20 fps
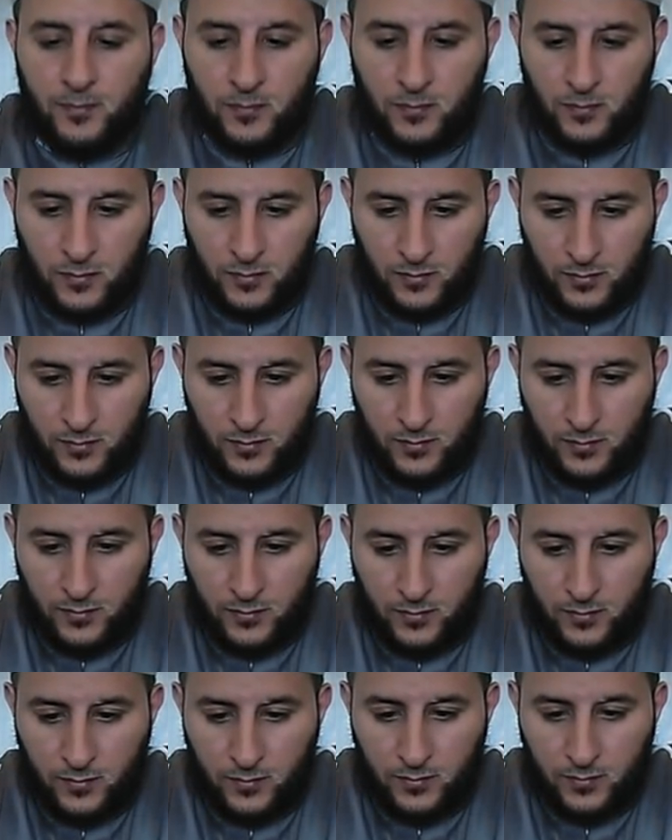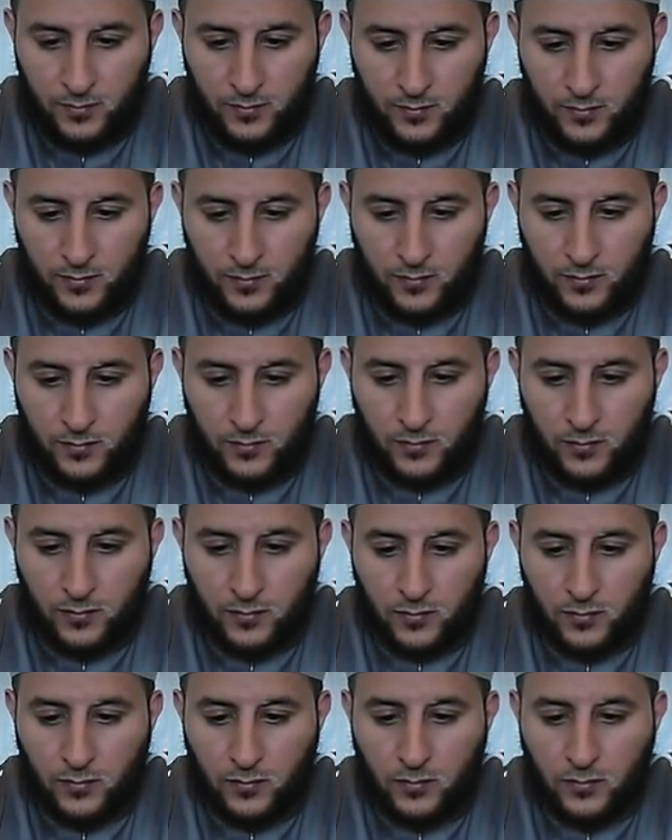
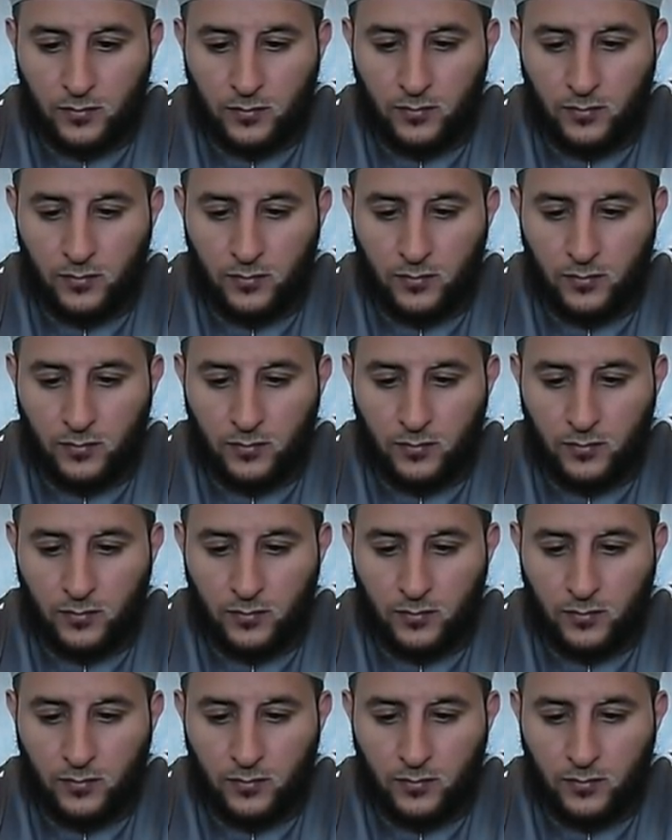No one is speaking in this clip.